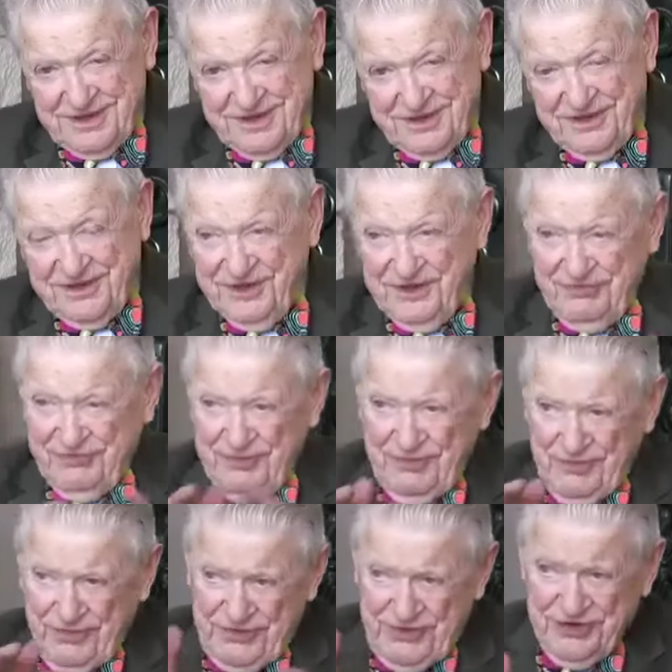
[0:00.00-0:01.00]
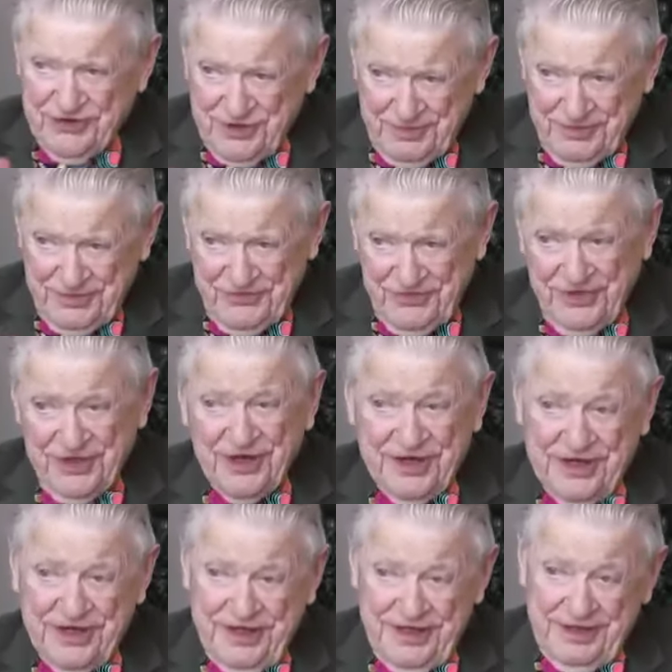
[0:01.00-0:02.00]
I could tell from the instruments that
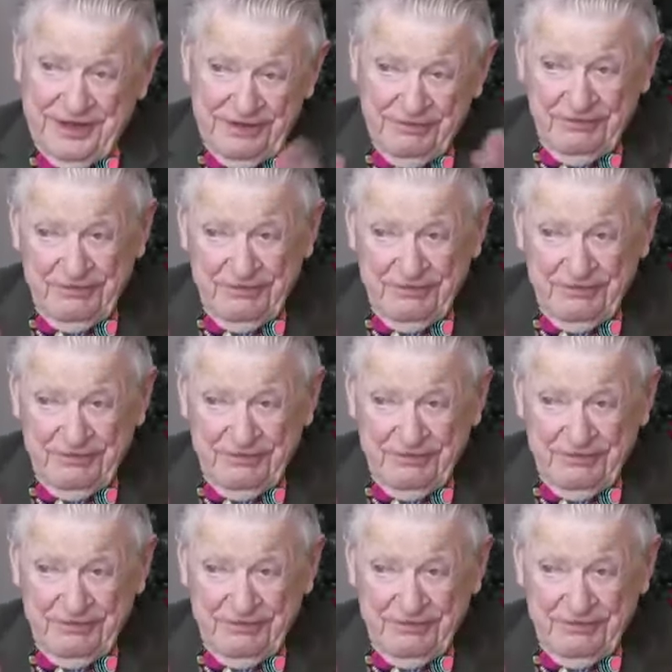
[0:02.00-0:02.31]
I had,